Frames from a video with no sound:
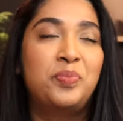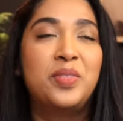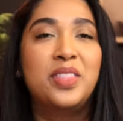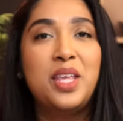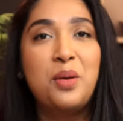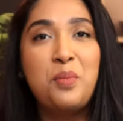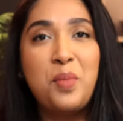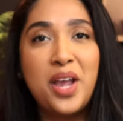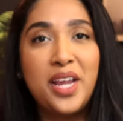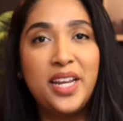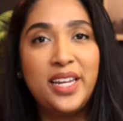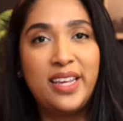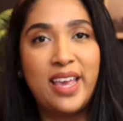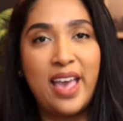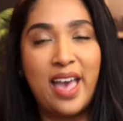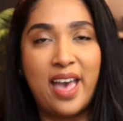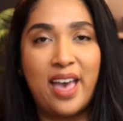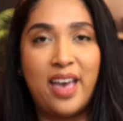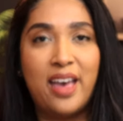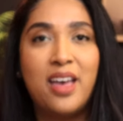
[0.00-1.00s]
They might
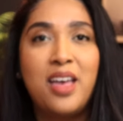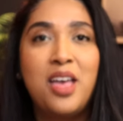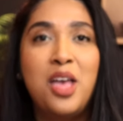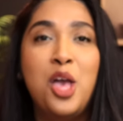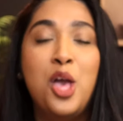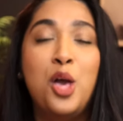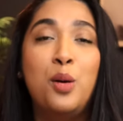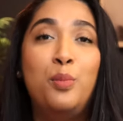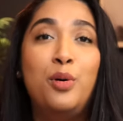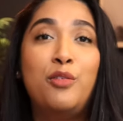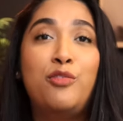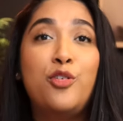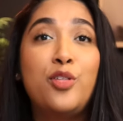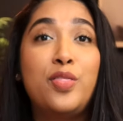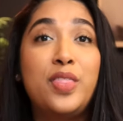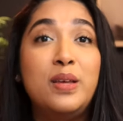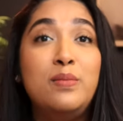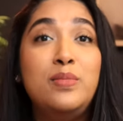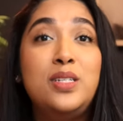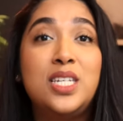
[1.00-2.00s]
care, but for
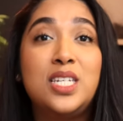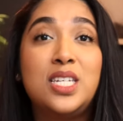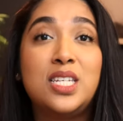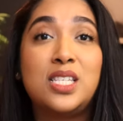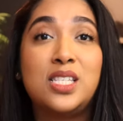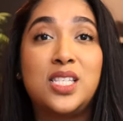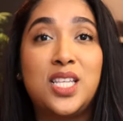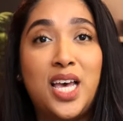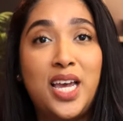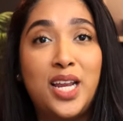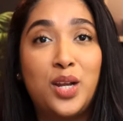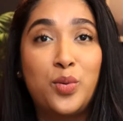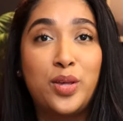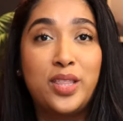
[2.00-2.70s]
them to decide